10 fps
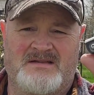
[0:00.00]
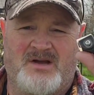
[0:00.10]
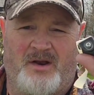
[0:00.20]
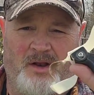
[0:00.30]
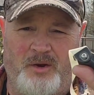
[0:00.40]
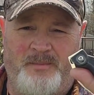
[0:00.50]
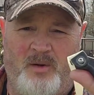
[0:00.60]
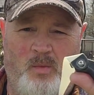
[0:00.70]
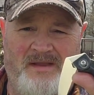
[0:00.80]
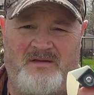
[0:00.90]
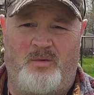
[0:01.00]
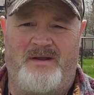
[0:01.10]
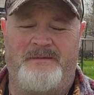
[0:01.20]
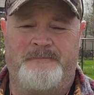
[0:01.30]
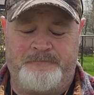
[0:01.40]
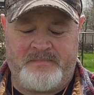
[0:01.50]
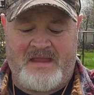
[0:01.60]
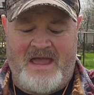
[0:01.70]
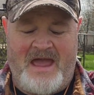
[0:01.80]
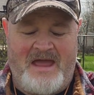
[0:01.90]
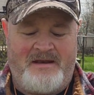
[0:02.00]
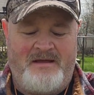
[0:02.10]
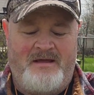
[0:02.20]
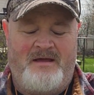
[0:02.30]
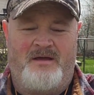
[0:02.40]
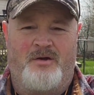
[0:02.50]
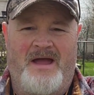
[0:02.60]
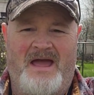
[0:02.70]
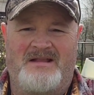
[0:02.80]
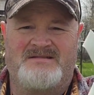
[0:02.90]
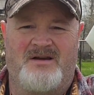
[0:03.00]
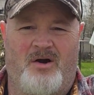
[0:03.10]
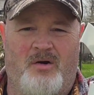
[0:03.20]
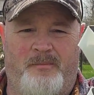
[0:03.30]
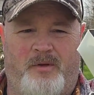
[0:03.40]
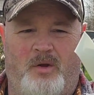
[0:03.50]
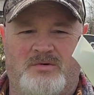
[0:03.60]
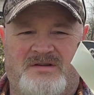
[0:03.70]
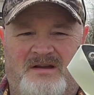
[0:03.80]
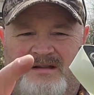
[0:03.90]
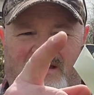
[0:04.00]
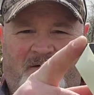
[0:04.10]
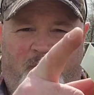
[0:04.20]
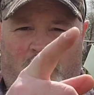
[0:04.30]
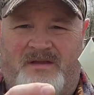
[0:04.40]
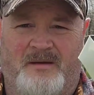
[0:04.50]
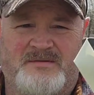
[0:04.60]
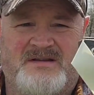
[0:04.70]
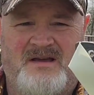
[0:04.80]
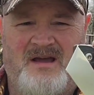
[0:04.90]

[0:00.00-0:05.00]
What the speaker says: It's got a little bit of weight to it, and your hands are up close to the fork tips.